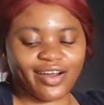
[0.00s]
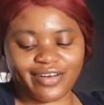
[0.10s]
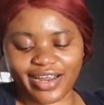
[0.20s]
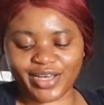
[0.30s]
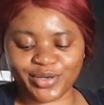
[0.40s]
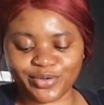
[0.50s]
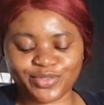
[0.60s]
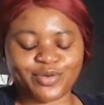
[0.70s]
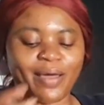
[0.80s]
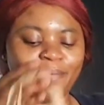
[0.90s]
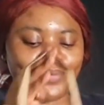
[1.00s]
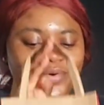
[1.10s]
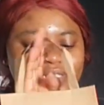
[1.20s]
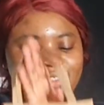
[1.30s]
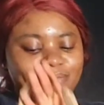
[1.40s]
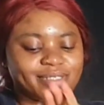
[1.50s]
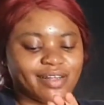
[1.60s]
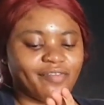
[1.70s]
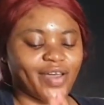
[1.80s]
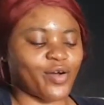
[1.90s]
All right, cool. So I bought some
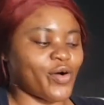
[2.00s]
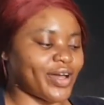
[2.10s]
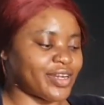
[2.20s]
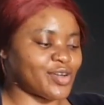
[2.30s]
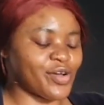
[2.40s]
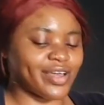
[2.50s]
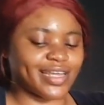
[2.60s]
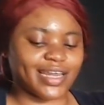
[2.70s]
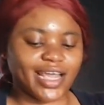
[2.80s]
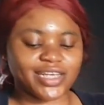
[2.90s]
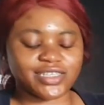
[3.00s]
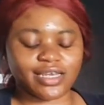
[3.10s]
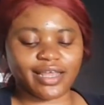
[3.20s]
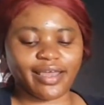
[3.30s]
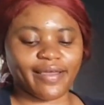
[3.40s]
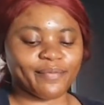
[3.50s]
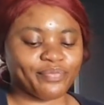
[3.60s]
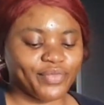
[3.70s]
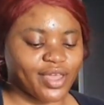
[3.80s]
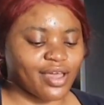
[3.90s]
stuff at Cotton On and
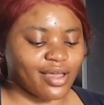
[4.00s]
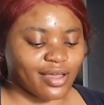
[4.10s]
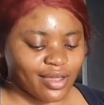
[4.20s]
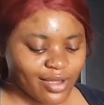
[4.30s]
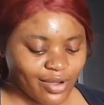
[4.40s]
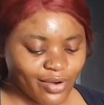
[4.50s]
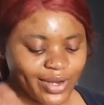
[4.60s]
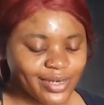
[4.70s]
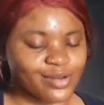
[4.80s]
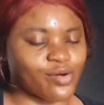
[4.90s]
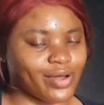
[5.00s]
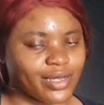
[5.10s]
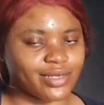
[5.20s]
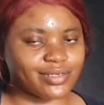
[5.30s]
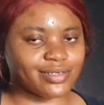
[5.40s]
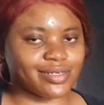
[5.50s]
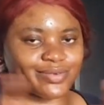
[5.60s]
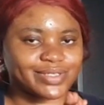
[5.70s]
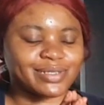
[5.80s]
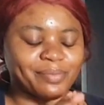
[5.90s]
H&M. Cotton On
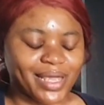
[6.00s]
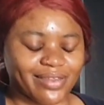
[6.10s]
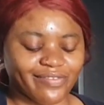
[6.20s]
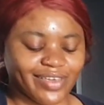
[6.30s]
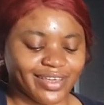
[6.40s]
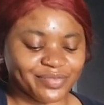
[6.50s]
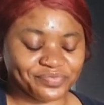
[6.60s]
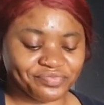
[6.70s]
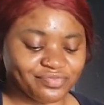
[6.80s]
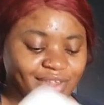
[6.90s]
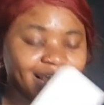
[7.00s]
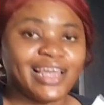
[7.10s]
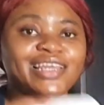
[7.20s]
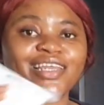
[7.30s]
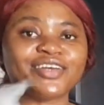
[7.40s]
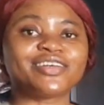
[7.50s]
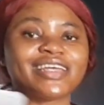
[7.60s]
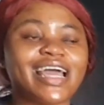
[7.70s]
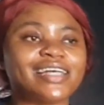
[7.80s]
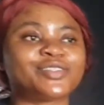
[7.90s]
was the main event.
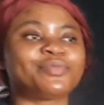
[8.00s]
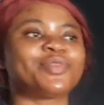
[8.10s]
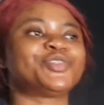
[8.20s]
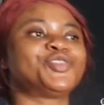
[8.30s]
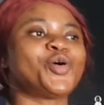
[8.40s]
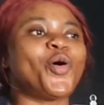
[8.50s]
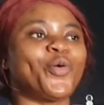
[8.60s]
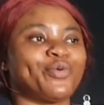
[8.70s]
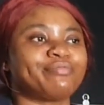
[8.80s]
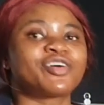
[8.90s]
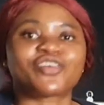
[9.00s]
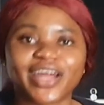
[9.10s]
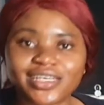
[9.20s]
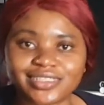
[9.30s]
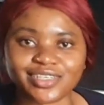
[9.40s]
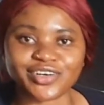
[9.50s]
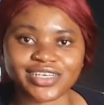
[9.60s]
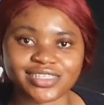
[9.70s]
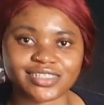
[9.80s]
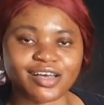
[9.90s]
Literally, as yo, crazy,
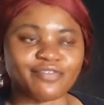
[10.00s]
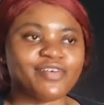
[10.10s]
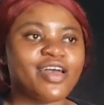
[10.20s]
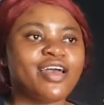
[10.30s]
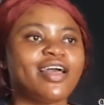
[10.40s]
crazy stuff.